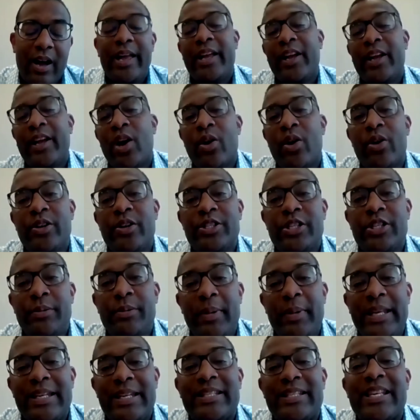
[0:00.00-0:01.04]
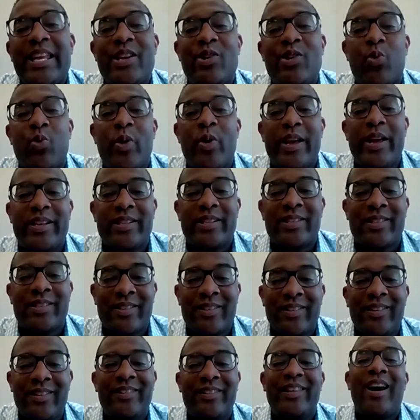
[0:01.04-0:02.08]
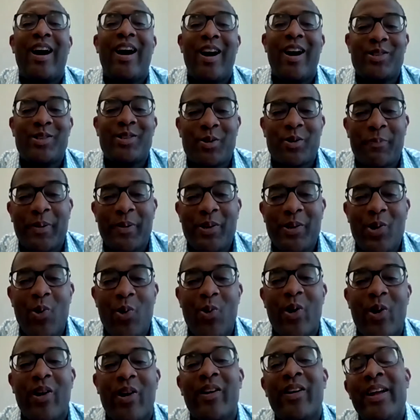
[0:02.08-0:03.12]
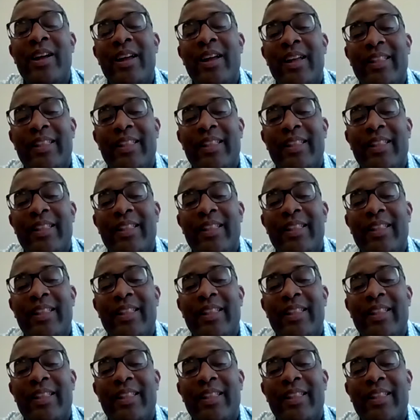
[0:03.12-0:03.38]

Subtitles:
encouraging me to take risks, the entrepreneur.